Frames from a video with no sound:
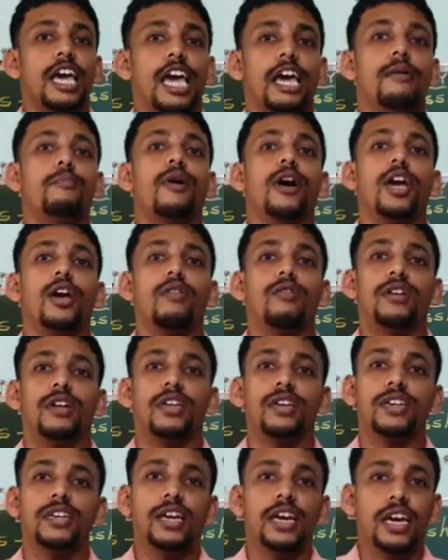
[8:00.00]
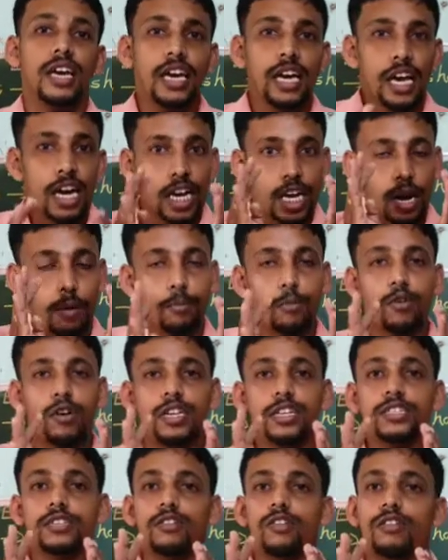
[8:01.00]
Abiotic
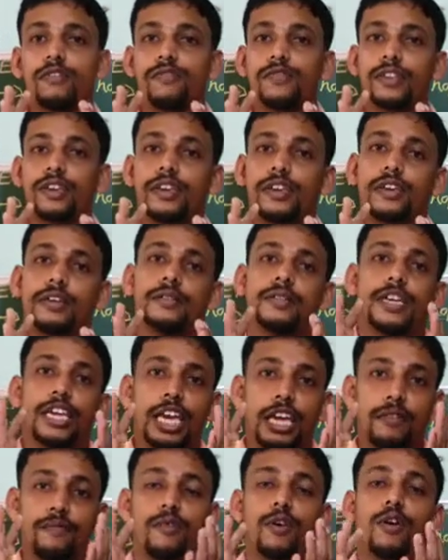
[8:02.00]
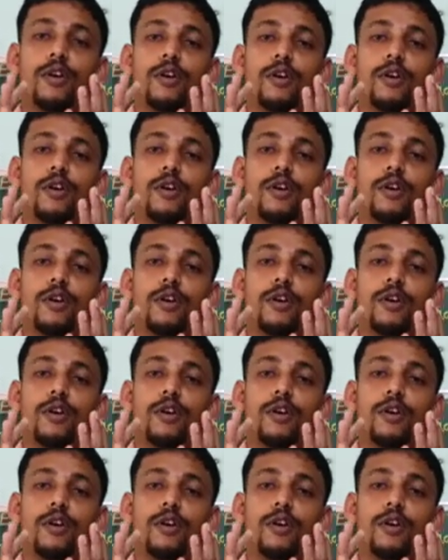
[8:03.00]
component of the environment.